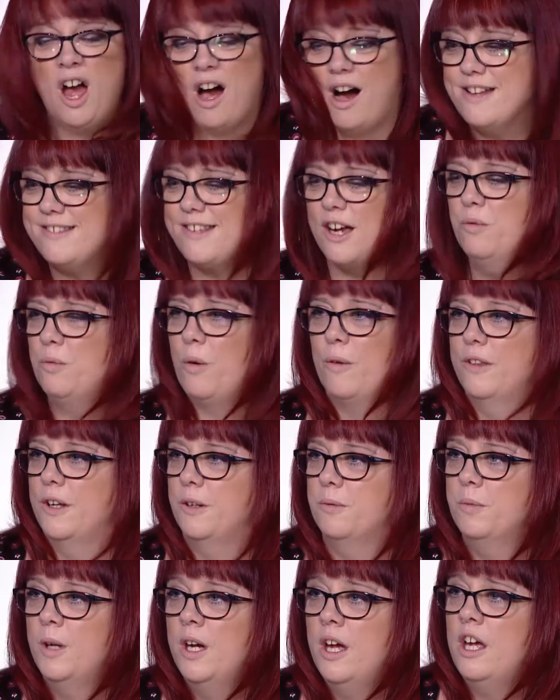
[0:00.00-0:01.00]
I don't want
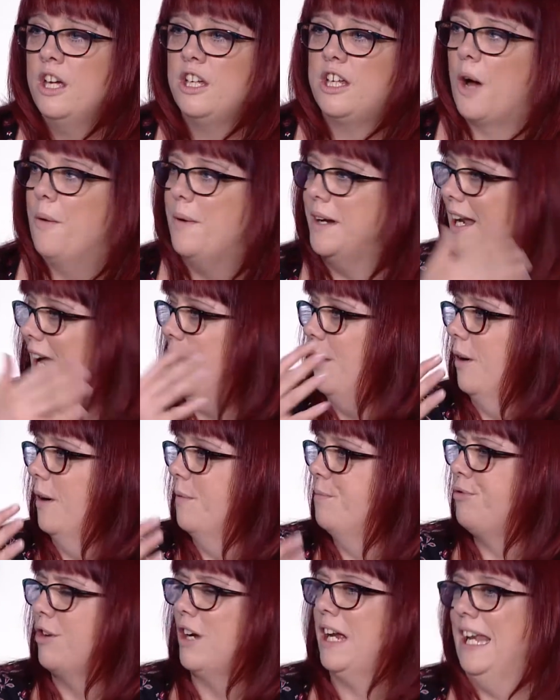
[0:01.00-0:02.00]
them going out
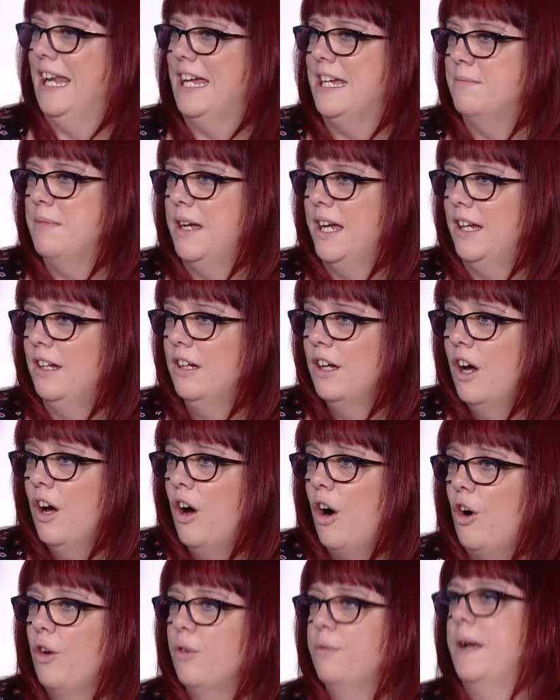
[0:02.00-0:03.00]
and proclaiming
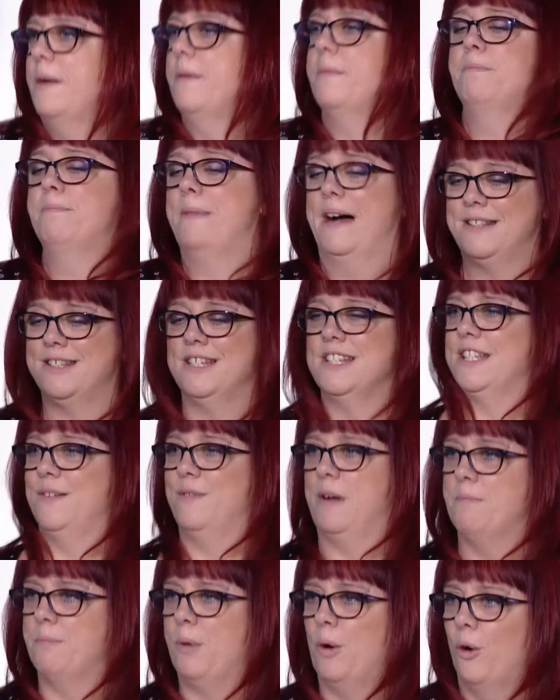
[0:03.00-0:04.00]
on matters
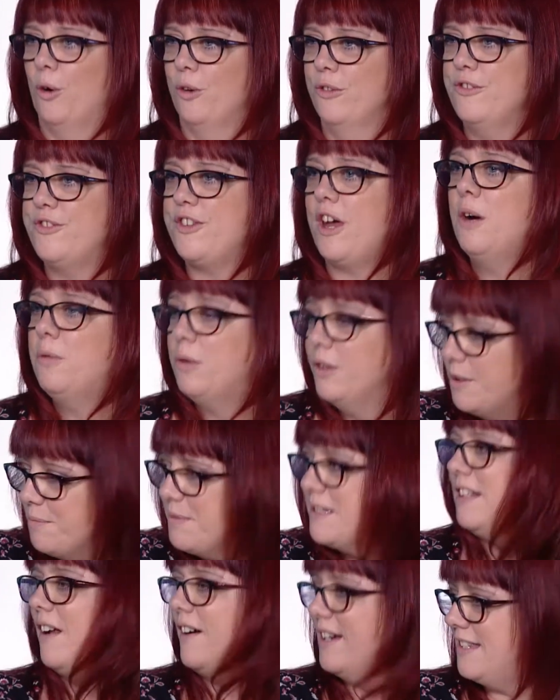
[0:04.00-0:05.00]
of importance. I want
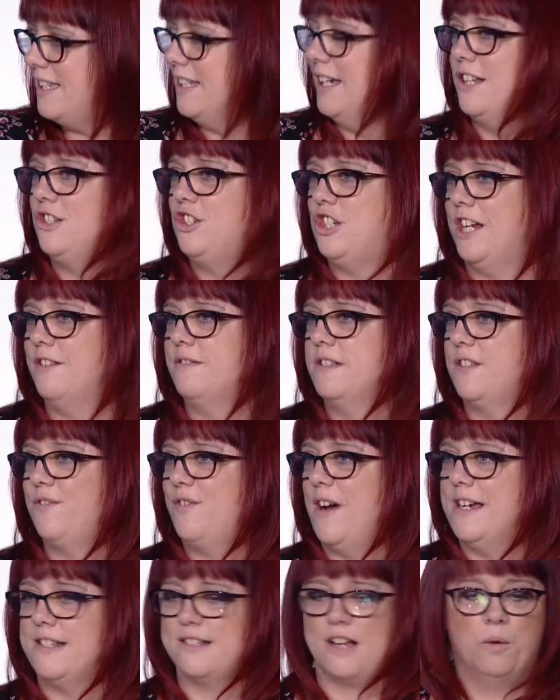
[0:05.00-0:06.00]
them slicing Ed Sheeran's
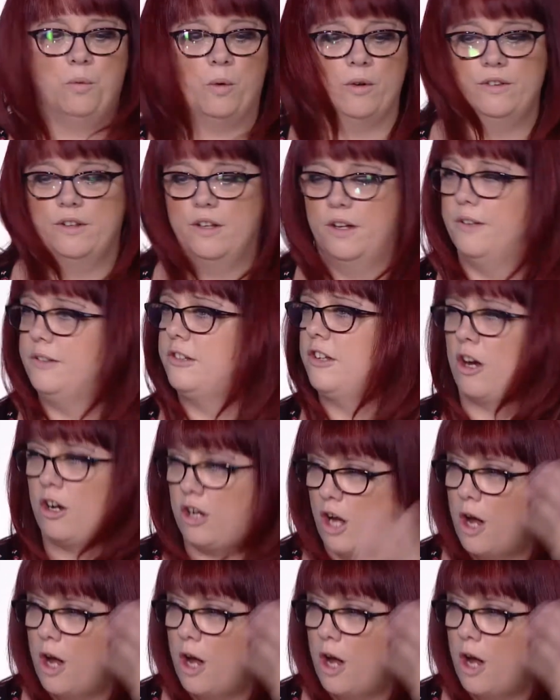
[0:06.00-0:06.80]
face. I want the, to go